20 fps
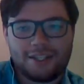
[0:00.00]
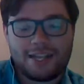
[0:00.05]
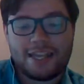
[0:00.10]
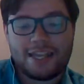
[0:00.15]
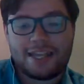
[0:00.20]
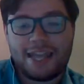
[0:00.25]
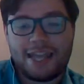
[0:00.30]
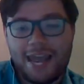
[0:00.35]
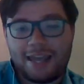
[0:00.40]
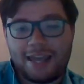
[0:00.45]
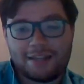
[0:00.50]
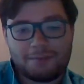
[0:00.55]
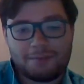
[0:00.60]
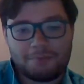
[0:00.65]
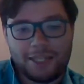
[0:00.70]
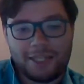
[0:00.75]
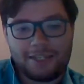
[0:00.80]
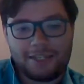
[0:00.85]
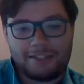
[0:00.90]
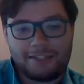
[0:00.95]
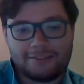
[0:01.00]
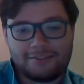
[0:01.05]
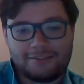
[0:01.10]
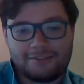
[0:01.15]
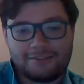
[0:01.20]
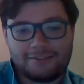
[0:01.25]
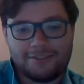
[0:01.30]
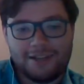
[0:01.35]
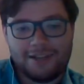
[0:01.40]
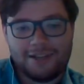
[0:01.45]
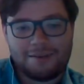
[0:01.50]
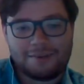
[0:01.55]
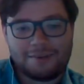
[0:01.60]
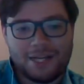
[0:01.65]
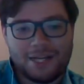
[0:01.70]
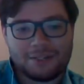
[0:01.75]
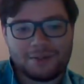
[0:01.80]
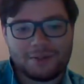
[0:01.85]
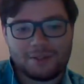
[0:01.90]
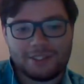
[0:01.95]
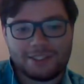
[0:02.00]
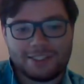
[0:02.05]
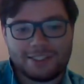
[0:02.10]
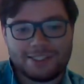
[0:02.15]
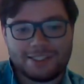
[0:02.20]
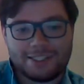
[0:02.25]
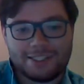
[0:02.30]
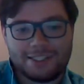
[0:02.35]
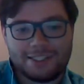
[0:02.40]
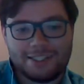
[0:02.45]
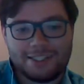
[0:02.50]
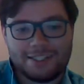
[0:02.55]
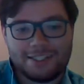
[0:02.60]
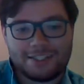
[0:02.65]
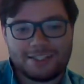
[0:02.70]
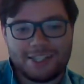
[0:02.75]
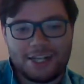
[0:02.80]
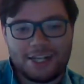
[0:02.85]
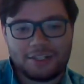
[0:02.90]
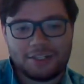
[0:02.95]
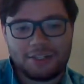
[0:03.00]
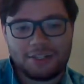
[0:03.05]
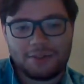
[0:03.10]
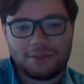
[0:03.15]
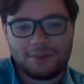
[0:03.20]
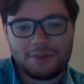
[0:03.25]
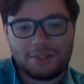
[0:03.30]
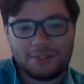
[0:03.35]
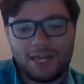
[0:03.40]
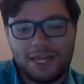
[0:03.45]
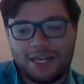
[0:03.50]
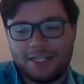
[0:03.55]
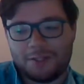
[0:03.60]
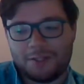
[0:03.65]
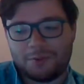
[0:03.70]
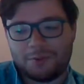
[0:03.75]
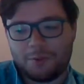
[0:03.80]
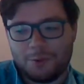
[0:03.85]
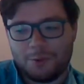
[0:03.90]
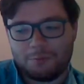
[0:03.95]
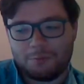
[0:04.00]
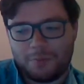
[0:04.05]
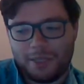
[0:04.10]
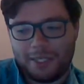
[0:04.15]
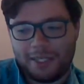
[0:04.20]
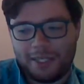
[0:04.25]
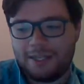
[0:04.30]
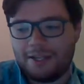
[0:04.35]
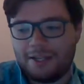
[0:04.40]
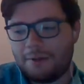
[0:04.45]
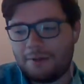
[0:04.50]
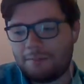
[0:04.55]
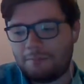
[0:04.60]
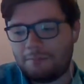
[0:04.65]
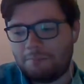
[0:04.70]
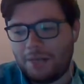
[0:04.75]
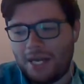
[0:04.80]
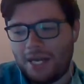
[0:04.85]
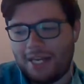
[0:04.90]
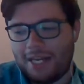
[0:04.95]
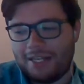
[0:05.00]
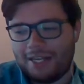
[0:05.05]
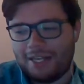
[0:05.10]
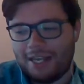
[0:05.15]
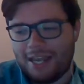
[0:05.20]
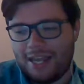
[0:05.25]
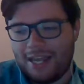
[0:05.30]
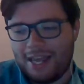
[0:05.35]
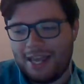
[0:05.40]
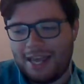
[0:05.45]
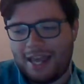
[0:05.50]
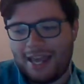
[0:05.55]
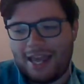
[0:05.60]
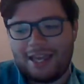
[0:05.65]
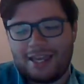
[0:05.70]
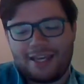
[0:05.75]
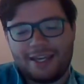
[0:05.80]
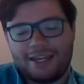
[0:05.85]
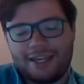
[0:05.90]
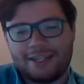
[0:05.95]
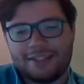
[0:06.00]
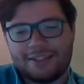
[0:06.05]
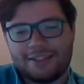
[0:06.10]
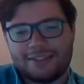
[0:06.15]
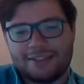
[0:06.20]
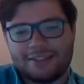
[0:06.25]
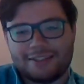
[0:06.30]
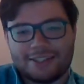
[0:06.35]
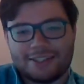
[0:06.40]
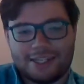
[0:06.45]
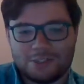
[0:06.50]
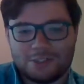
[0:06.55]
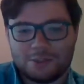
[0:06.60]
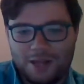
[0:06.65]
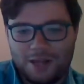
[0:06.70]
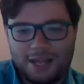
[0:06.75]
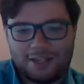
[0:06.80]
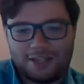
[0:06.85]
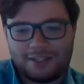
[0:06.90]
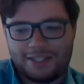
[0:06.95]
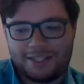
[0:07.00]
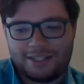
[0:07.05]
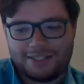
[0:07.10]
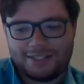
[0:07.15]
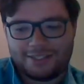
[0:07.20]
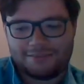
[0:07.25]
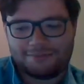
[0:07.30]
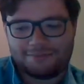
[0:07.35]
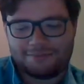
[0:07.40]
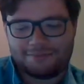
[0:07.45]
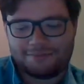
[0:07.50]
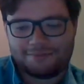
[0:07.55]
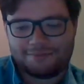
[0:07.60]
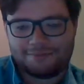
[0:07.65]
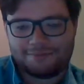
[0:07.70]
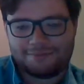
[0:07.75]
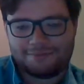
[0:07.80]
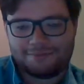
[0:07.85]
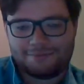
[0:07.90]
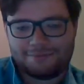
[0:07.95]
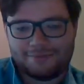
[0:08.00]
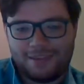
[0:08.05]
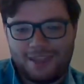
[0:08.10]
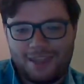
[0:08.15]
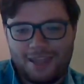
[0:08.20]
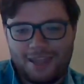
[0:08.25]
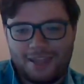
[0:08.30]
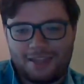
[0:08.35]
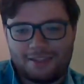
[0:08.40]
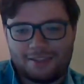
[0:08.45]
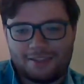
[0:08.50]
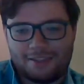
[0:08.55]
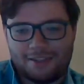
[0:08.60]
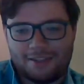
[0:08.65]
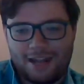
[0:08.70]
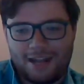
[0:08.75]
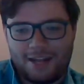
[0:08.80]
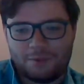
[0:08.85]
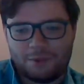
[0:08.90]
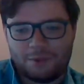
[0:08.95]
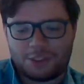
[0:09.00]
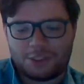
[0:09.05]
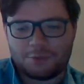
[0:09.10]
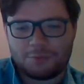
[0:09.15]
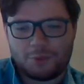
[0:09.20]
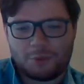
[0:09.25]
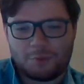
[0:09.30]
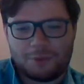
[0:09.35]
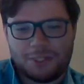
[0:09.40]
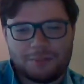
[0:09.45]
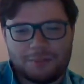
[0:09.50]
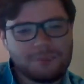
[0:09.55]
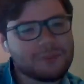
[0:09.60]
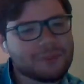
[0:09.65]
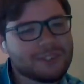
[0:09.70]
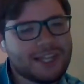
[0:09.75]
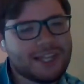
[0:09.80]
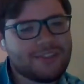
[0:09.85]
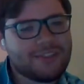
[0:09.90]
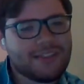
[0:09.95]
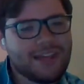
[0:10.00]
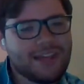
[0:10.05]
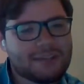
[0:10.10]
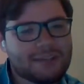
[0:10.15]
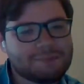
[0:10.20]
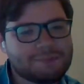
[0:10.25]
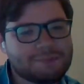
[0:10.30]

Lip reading: can be. I'm not going to sit here and tell you that it won't be, but asexuality isn't. And I wish more people said that